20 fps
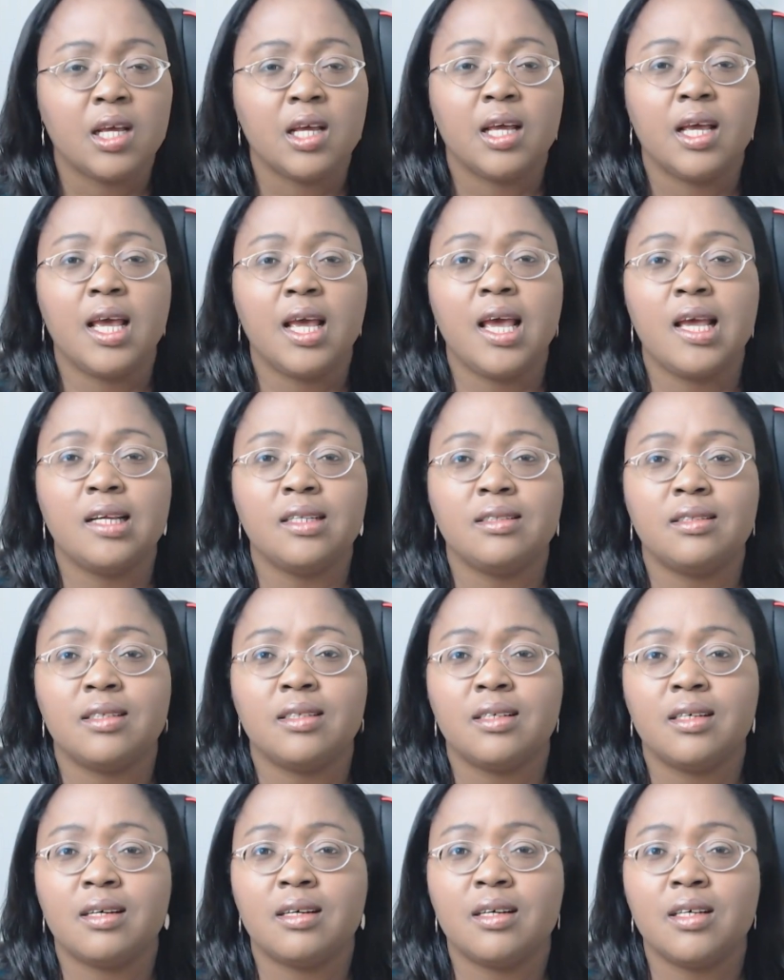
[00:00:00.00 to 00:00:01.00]
And
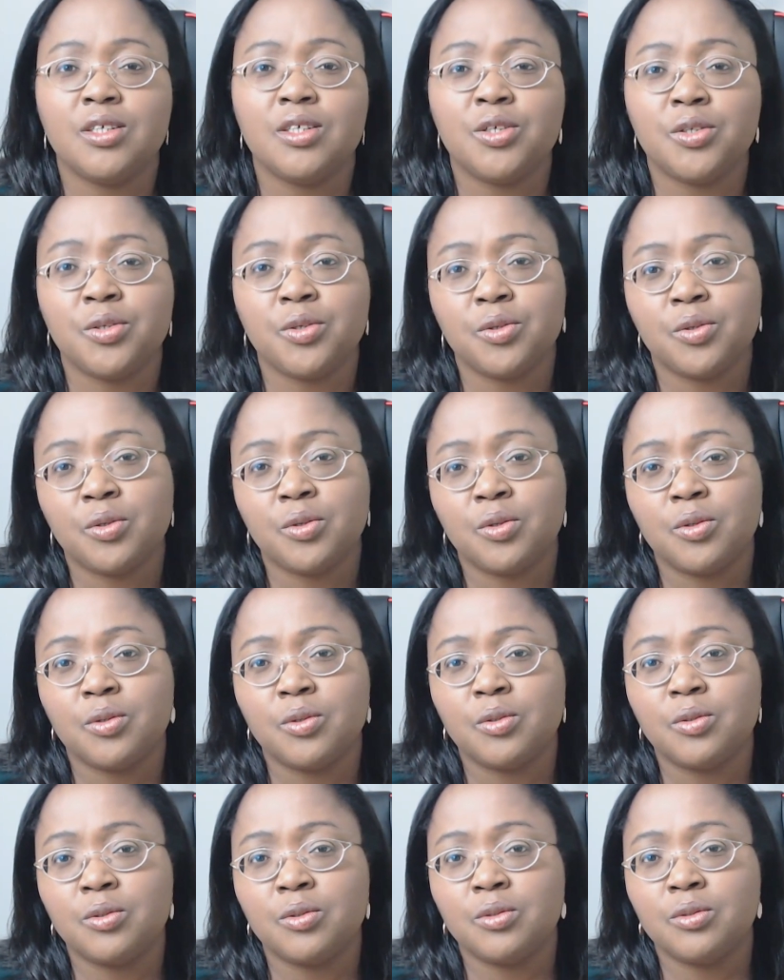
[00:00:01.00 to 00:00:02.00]

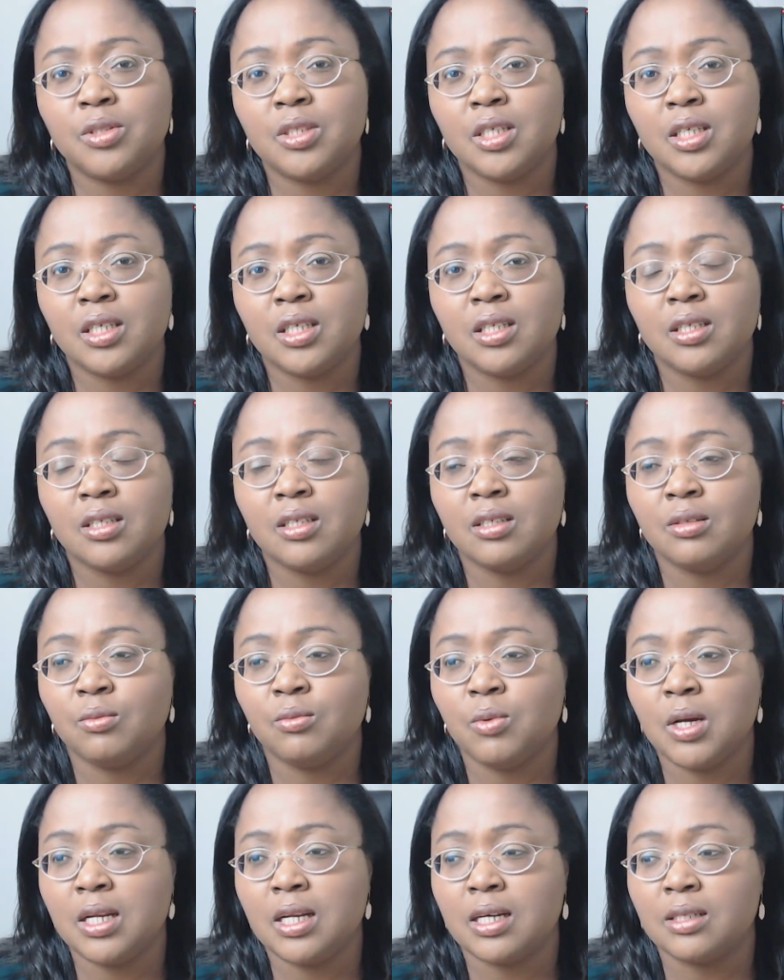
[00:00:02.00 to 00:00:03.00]
the
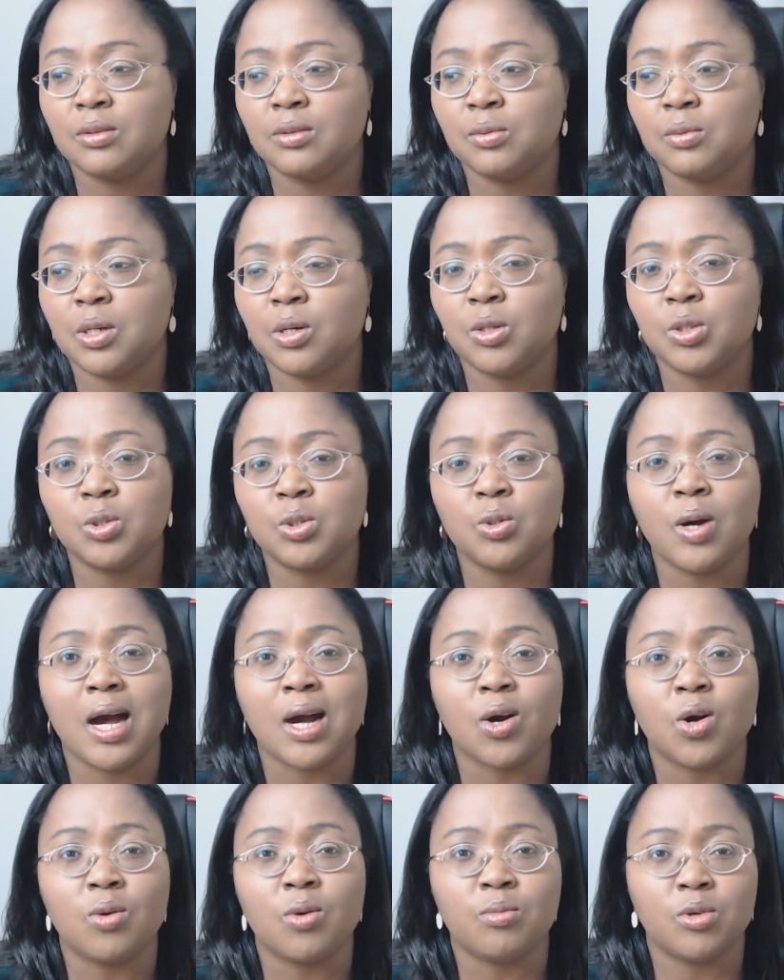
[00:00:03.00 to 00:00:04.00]
way that we also
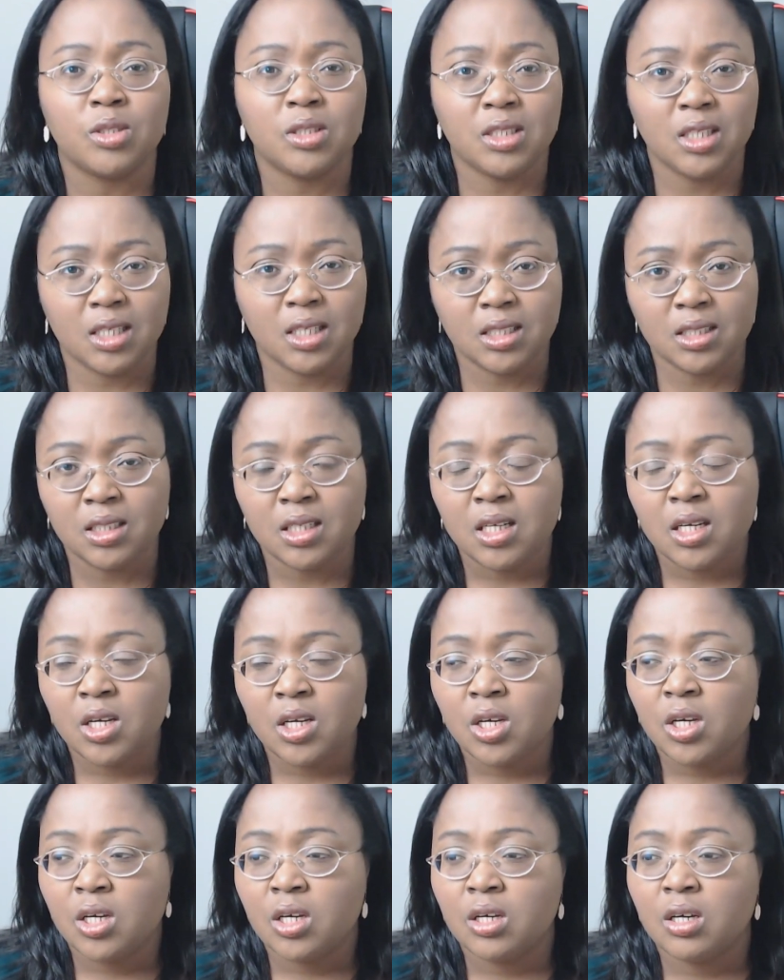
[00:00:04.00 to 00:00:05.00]
accommodate
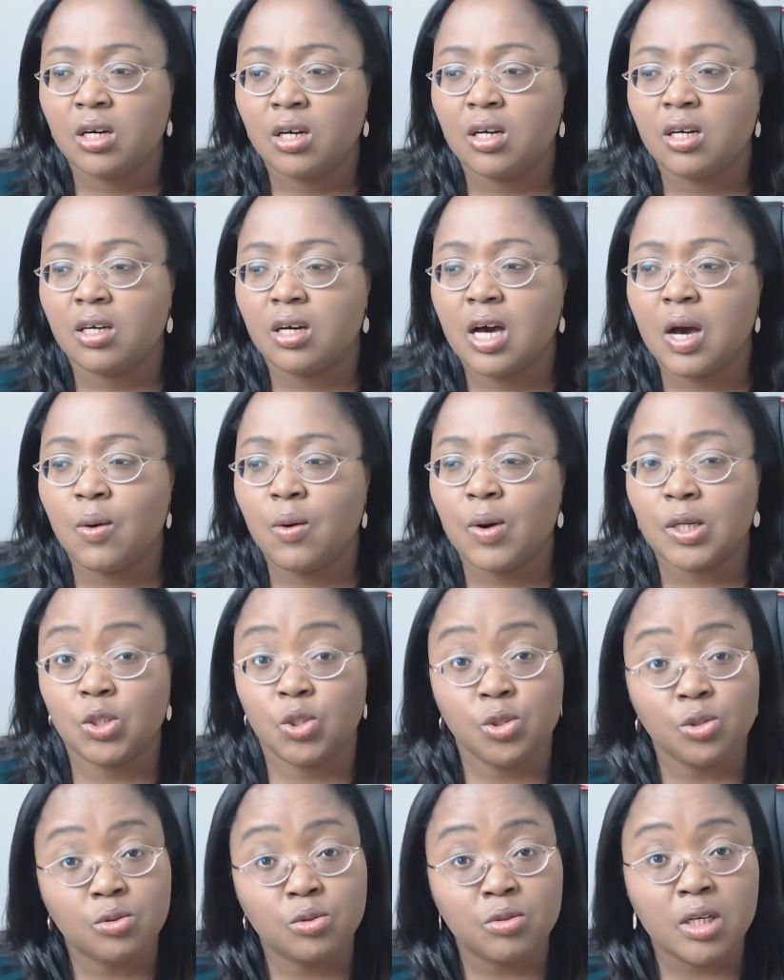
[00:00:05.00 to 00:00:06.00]
our
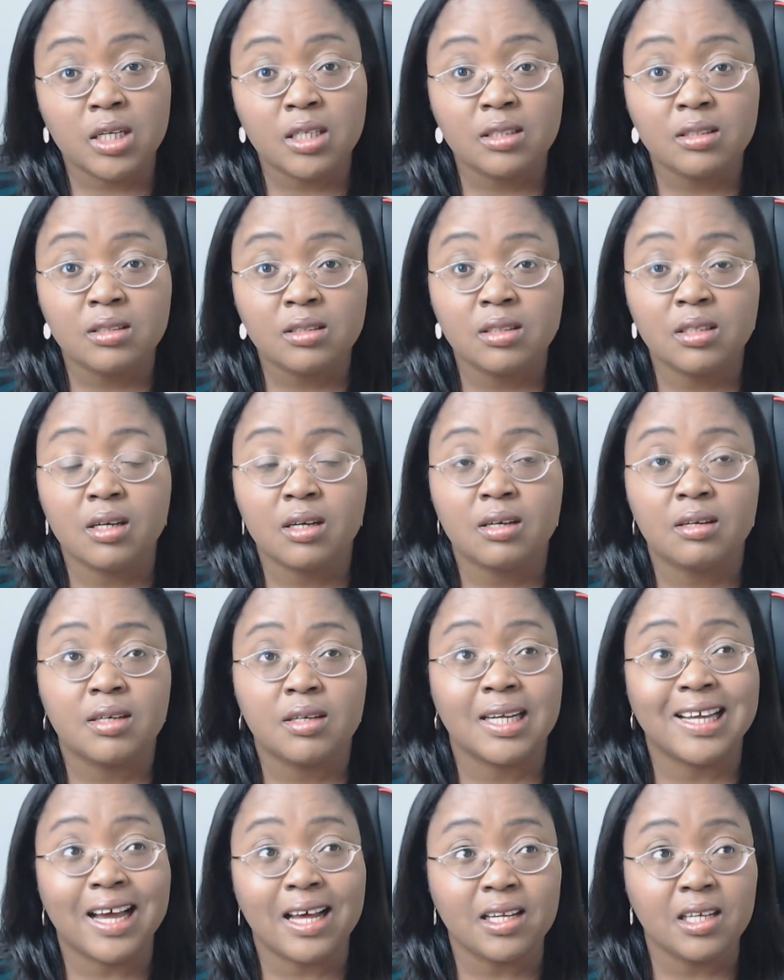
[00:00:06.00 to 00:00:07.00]
children,
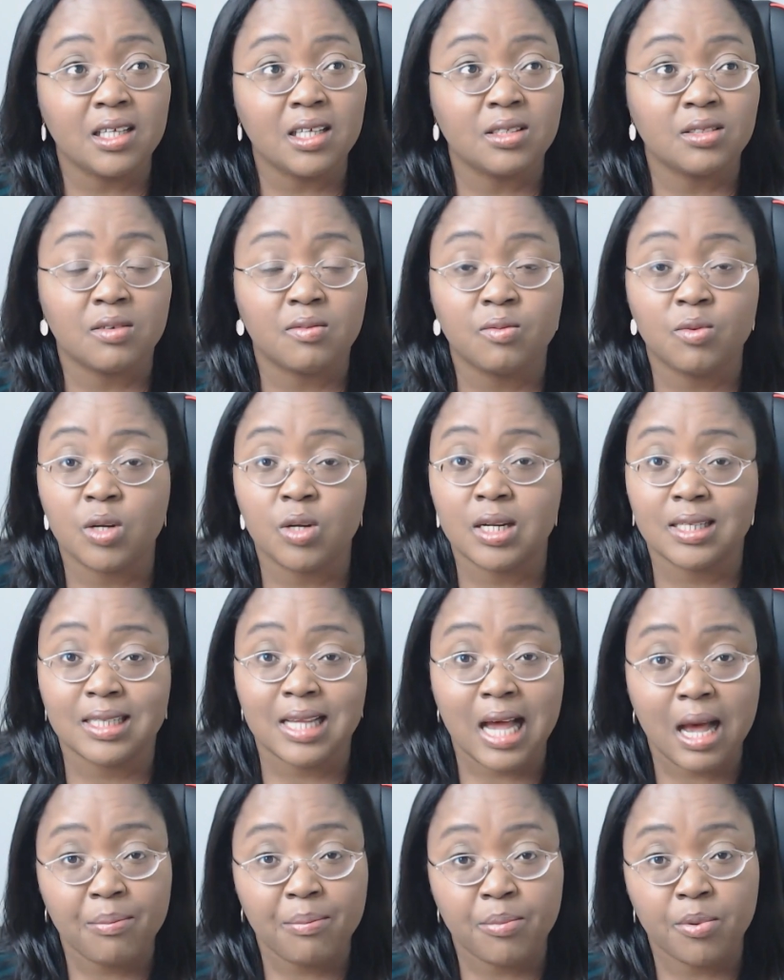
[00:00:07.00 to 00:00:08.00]
regardless of what has
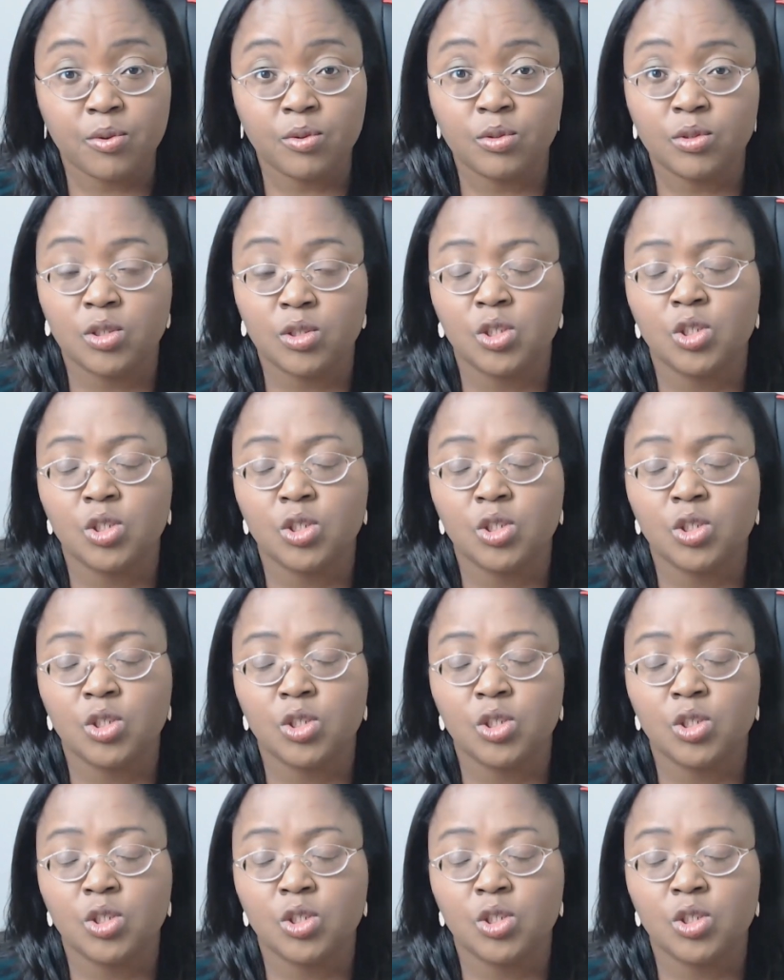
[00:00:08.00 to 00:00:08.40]
happened.